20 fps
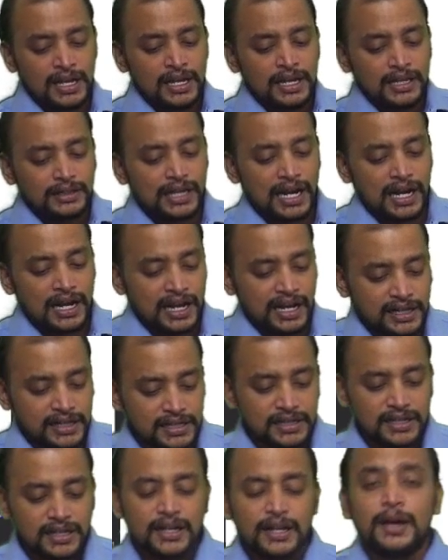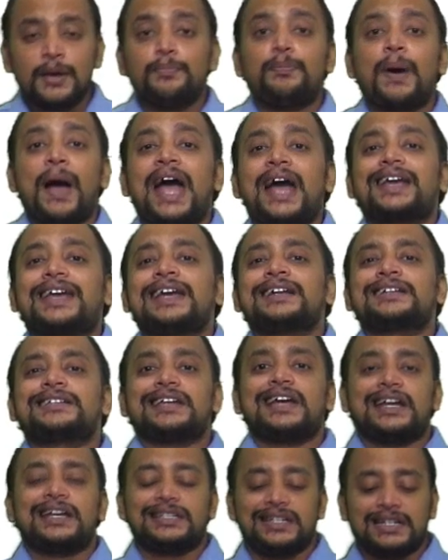Then next, packing
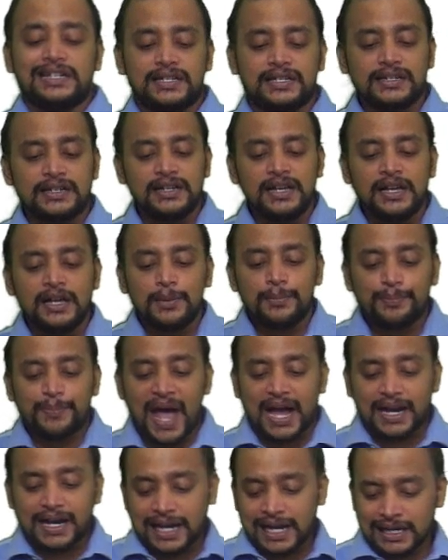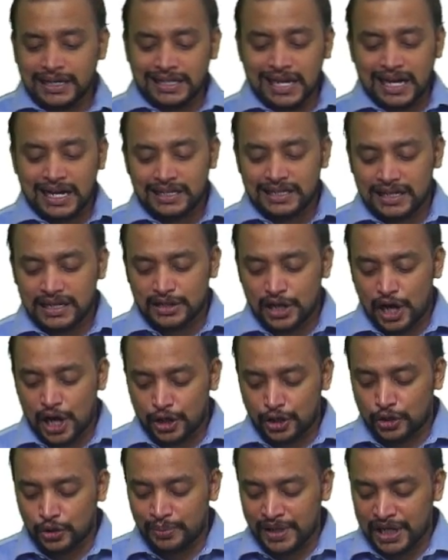charges. Packing charges
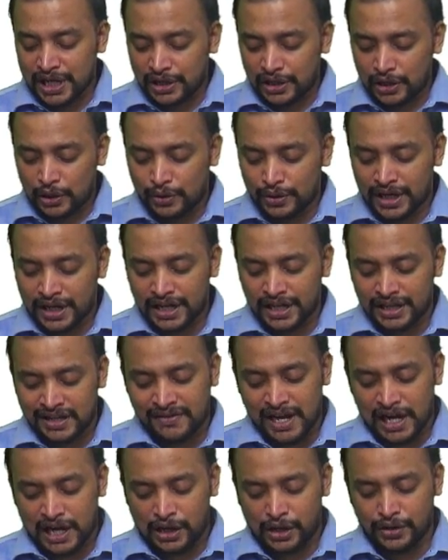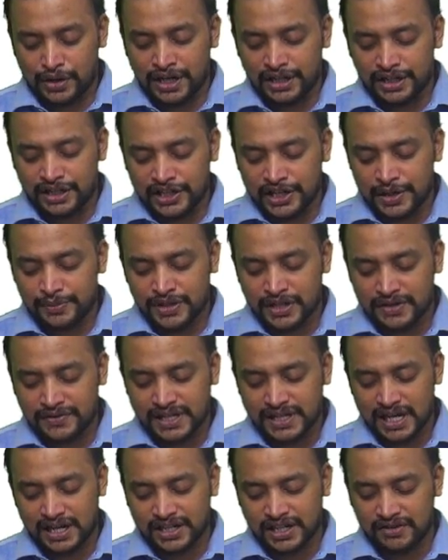are to be included in the value in terms of
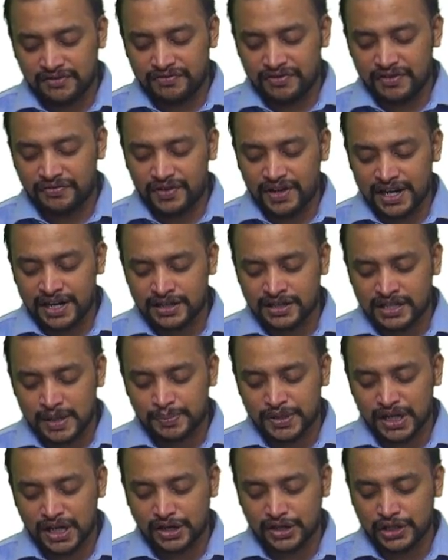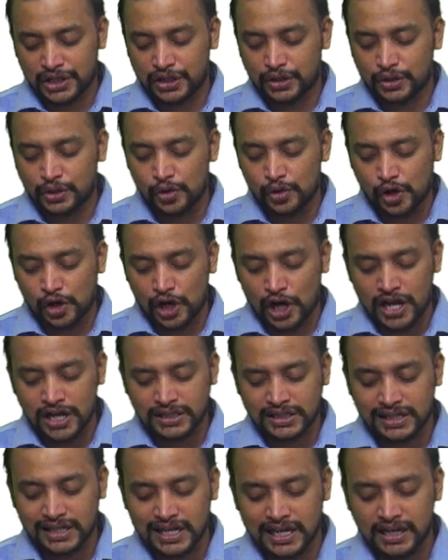section 15, subsection 2,
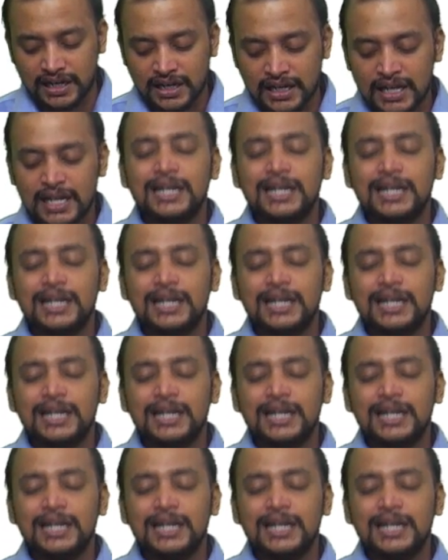clause C.